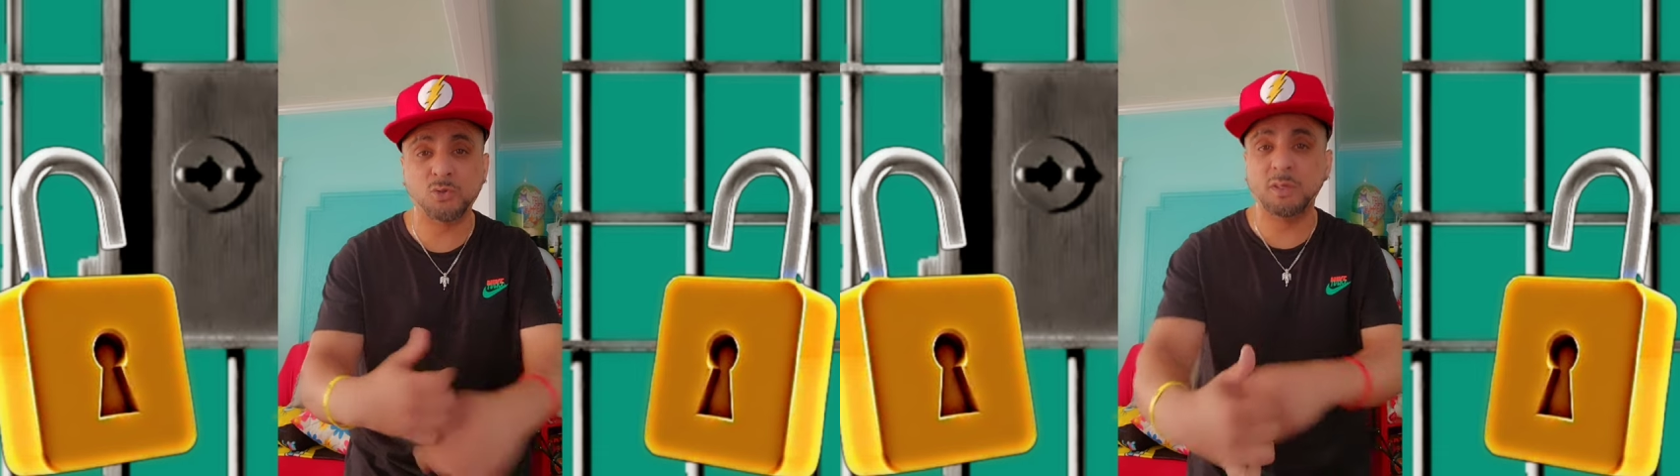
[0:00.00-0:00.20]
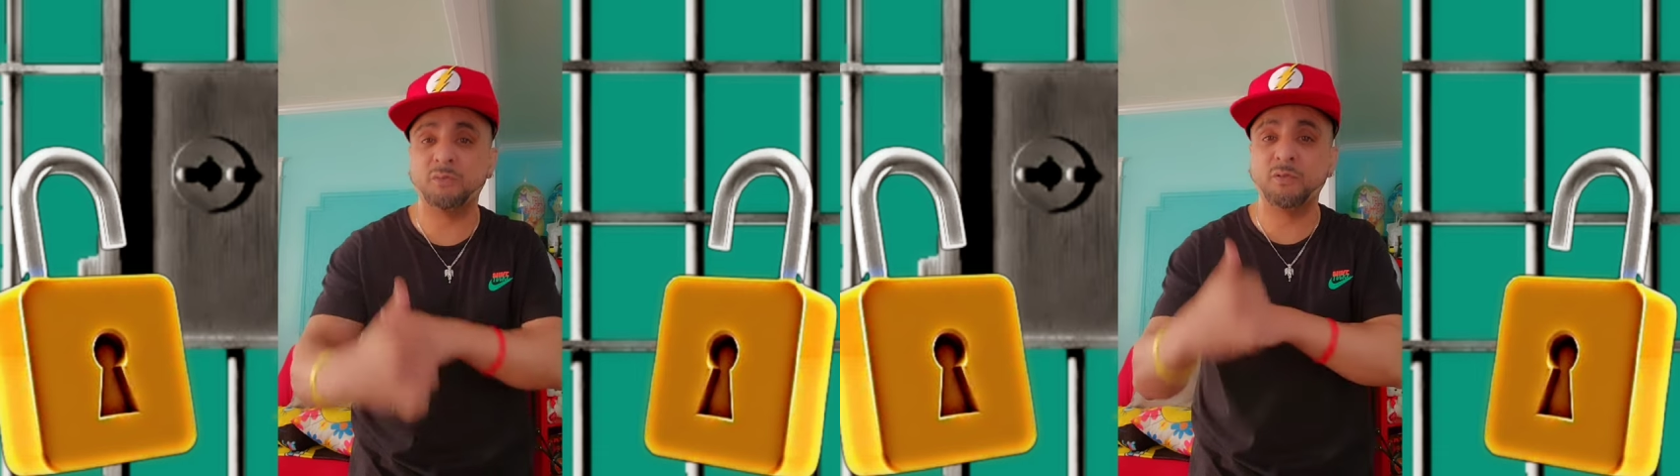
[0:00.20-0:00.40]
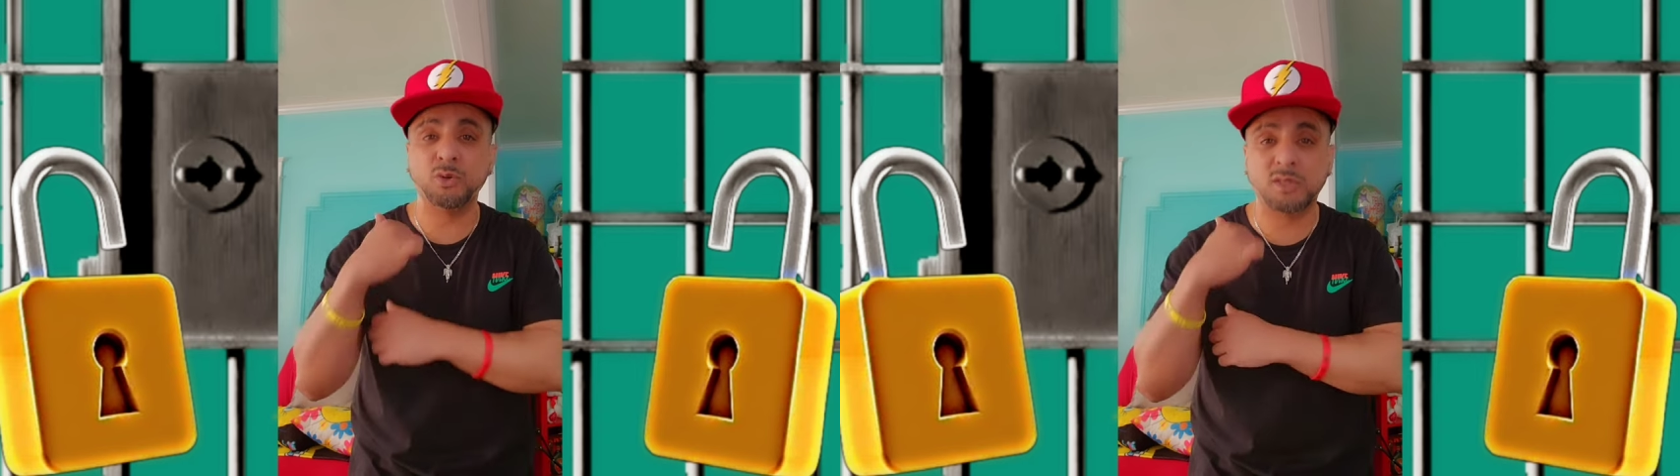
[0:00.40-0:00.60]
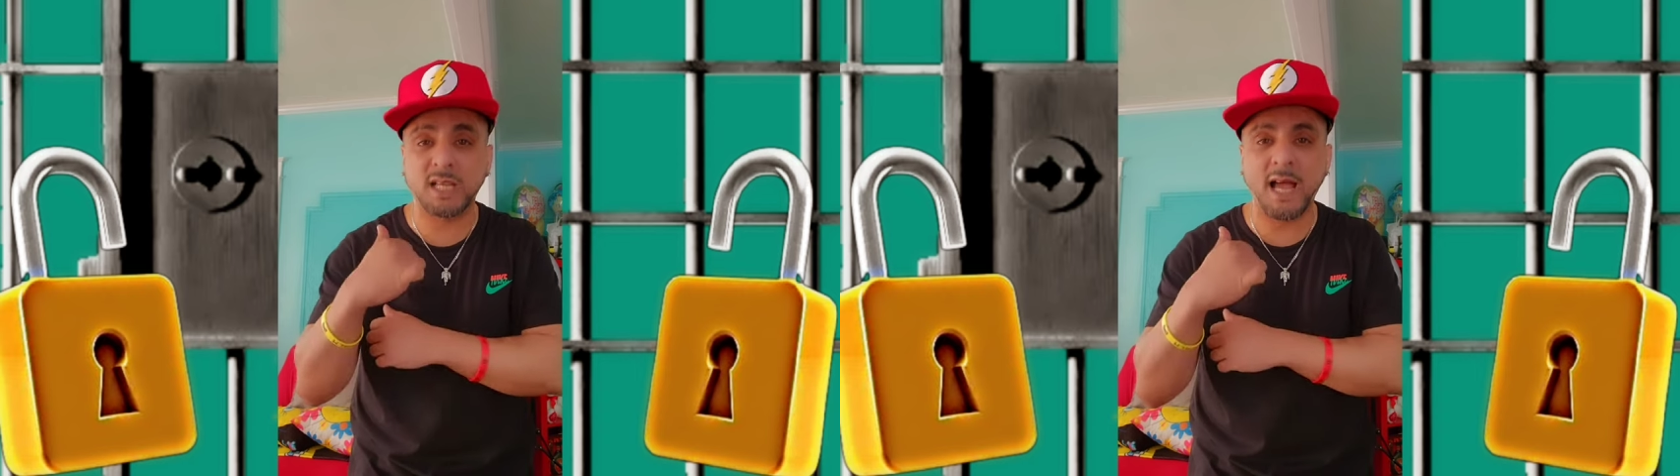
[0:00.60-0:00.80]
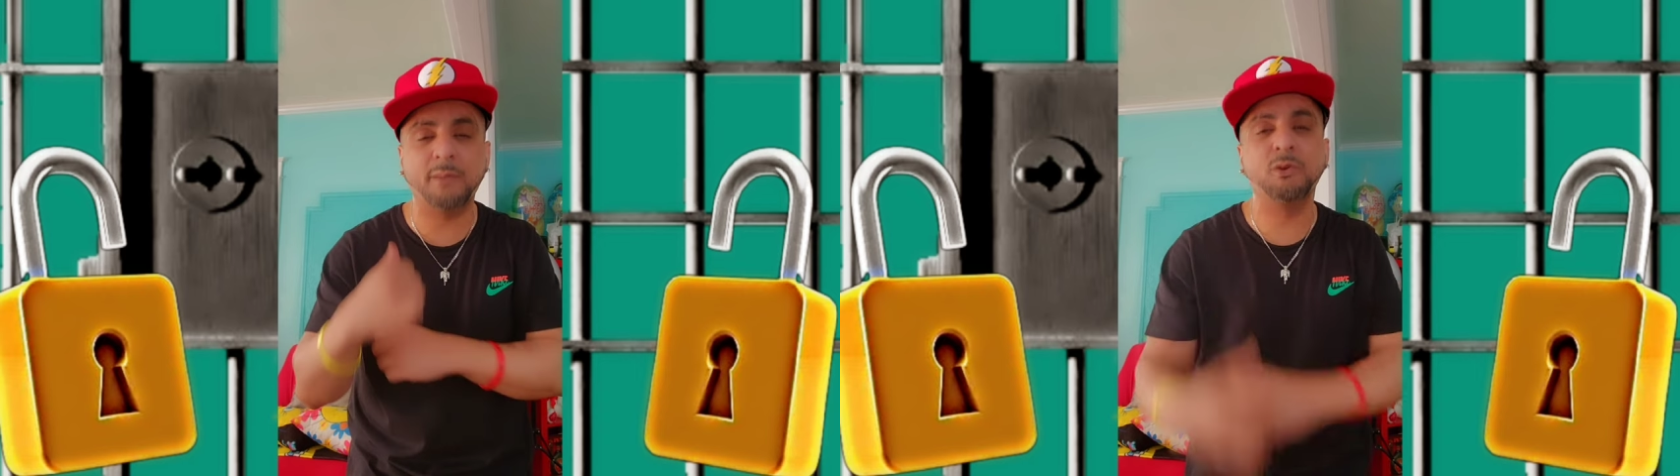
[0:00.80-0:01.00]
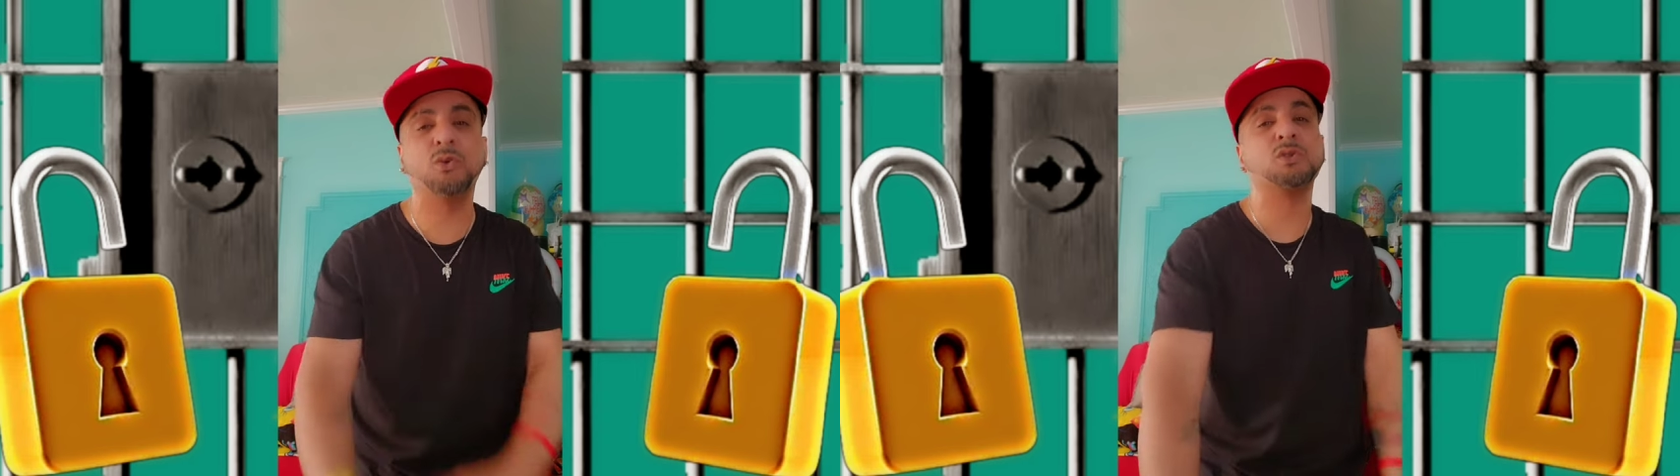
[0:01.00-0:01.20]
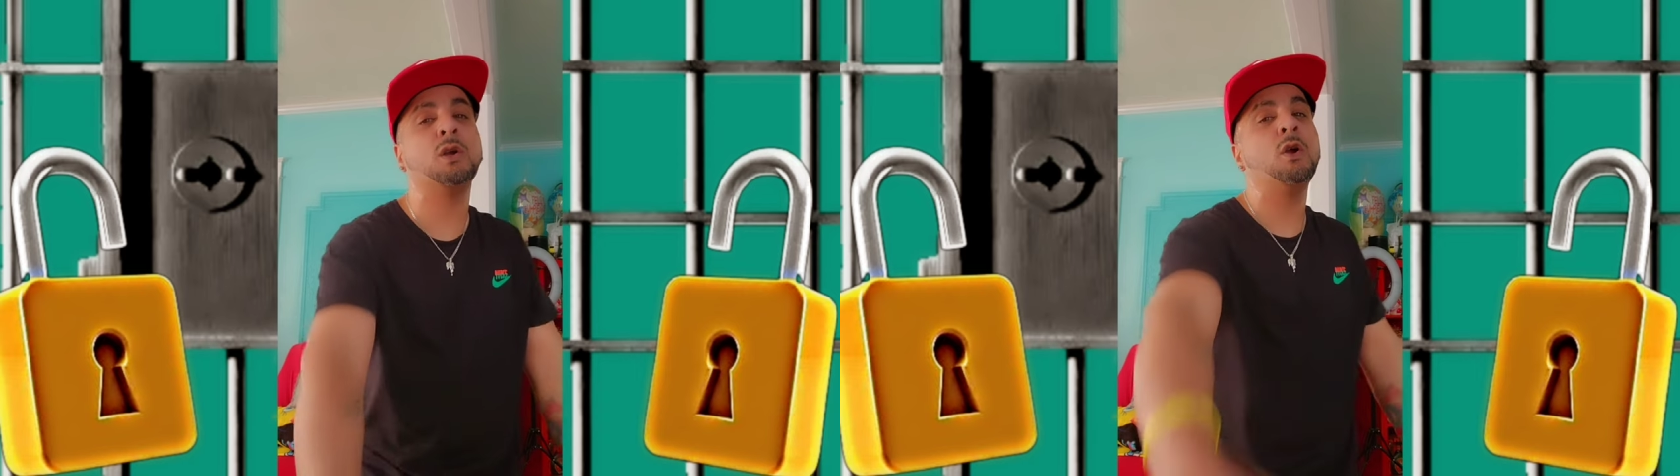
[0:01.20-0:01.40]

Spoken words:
me in real time knows